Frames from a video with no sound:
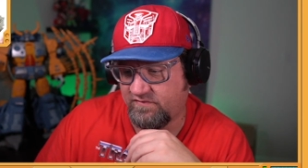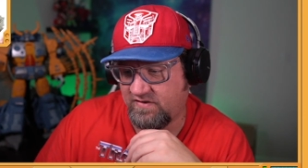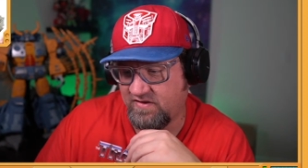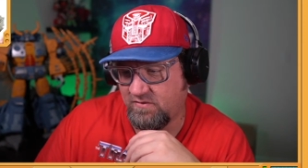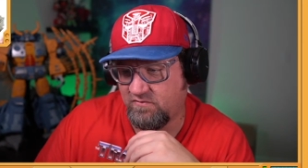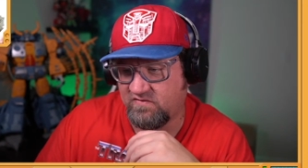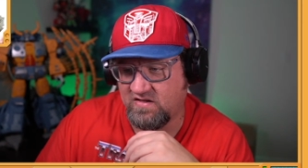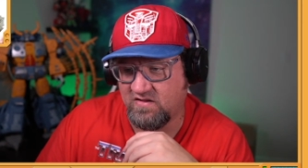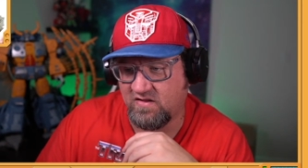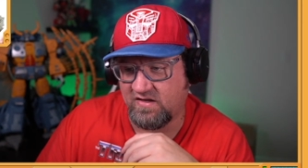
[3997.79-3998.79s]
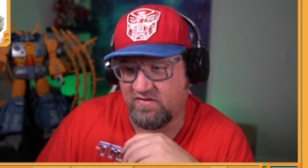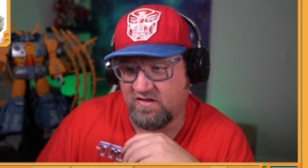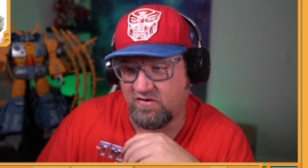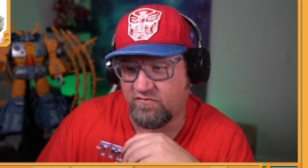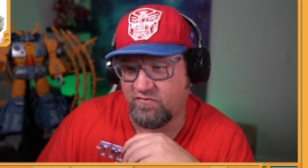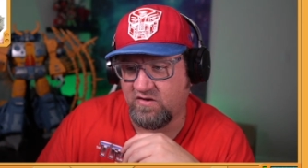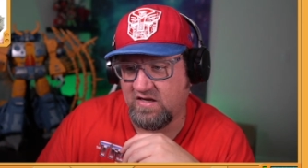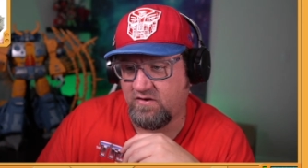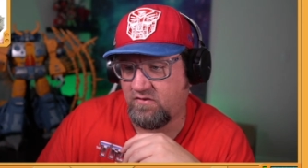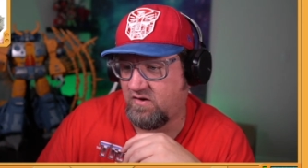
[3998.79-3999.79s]
I think it was in like the
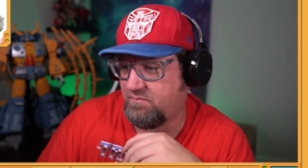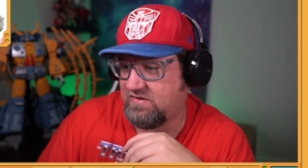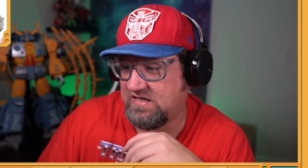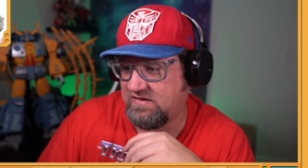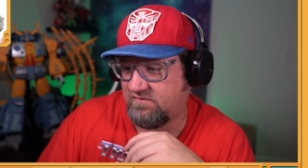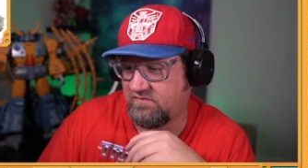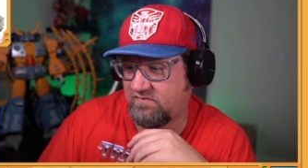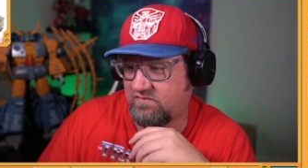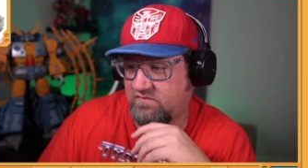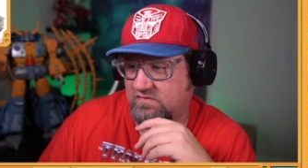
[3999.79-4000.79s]
creator updates